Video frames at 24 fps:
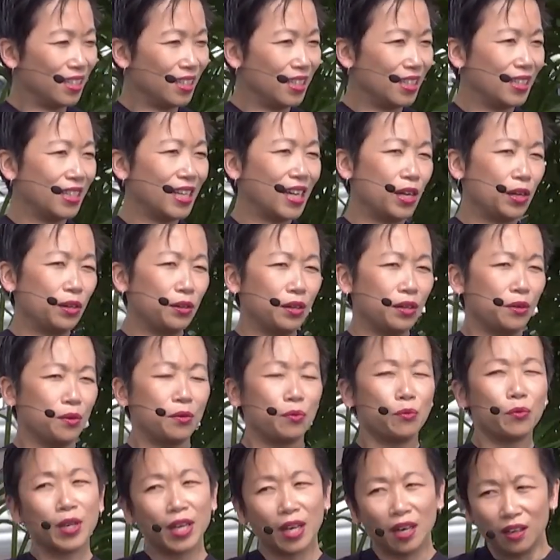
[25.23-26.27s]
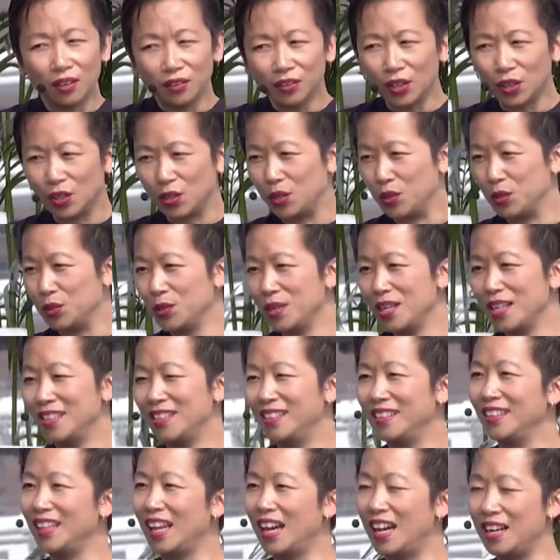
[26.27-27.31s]
Now, we all know
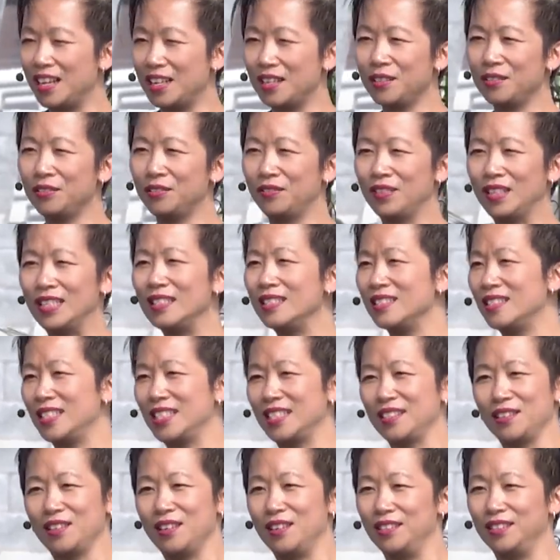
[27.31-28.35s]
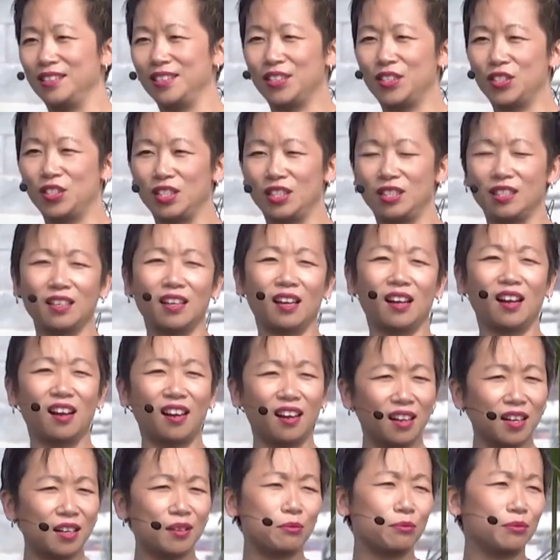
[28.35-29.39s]
life and technology
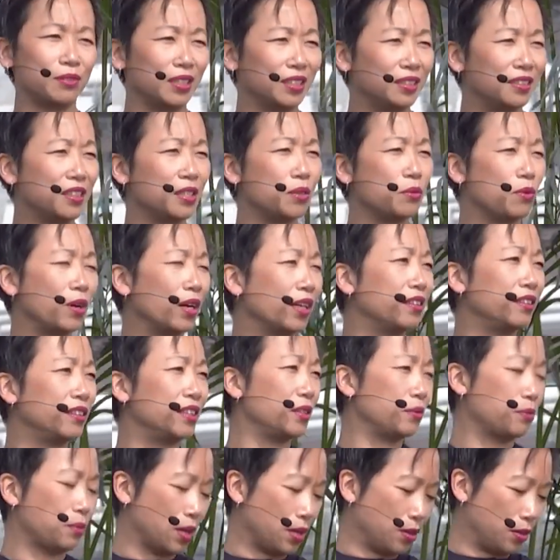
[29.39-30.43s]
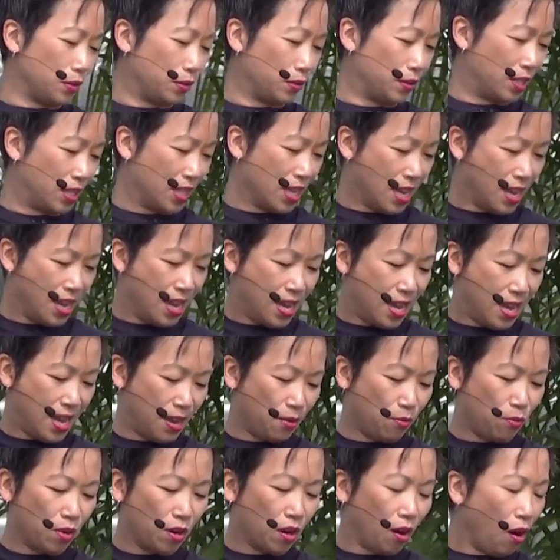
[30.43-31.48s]
are really windy roads, and
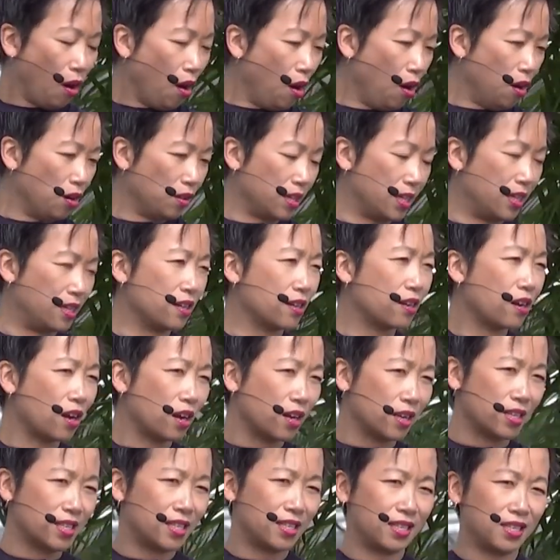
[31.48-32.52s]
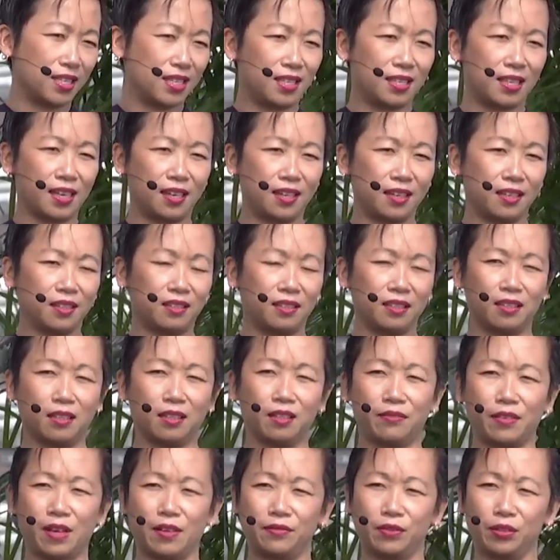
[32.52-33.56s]
we're all in a constant state of
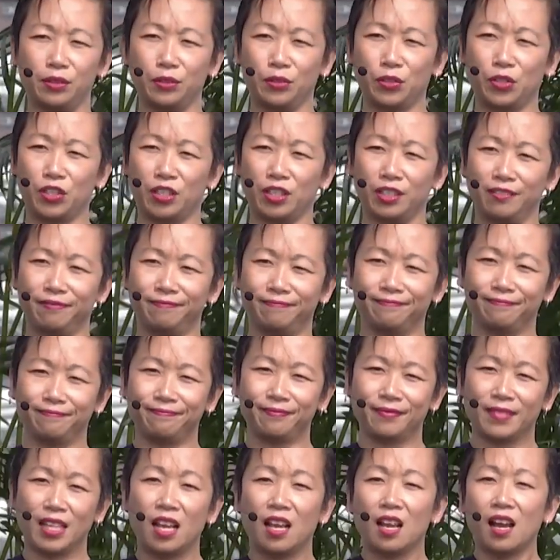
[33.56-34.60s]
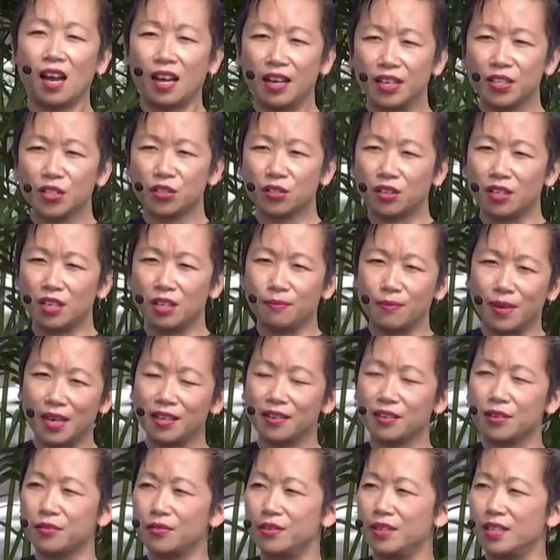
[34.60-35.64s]
evolution. I started my
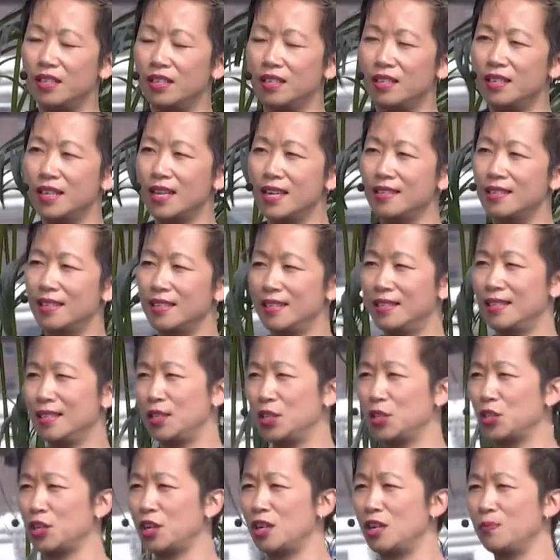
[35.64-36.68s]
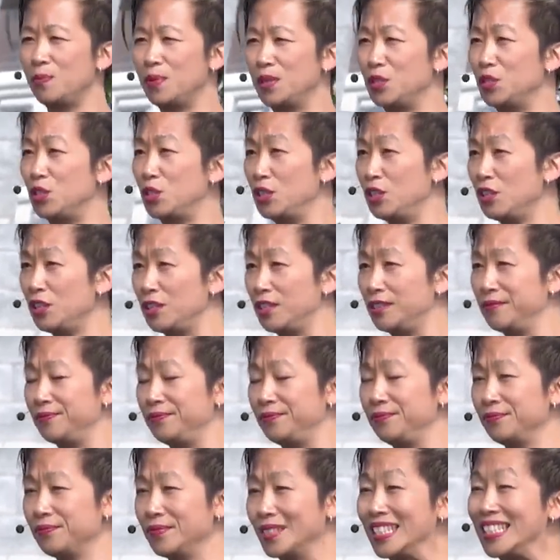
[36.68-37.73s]
career as a C# engineer.
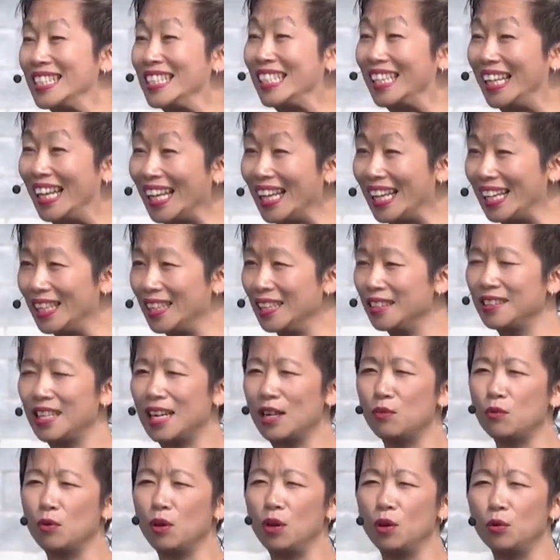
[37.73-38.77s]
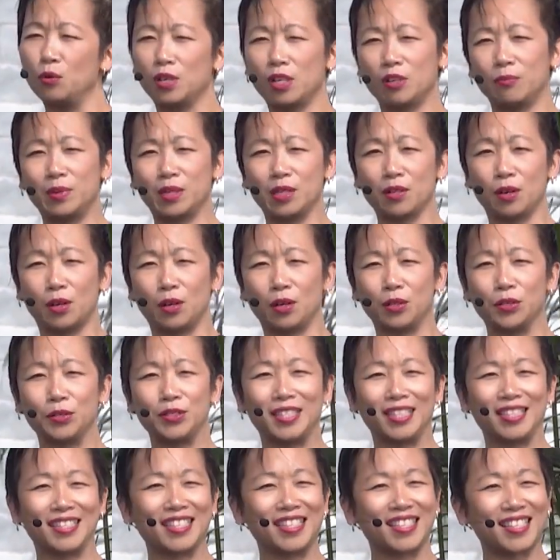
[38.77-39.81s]
Today, that role would have been called
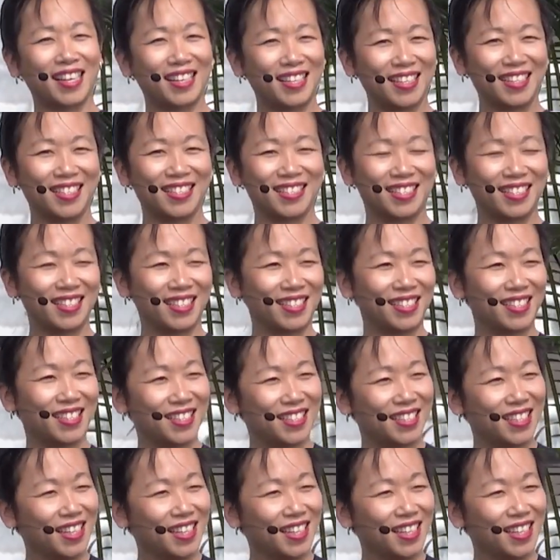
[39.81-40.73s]
data scientist.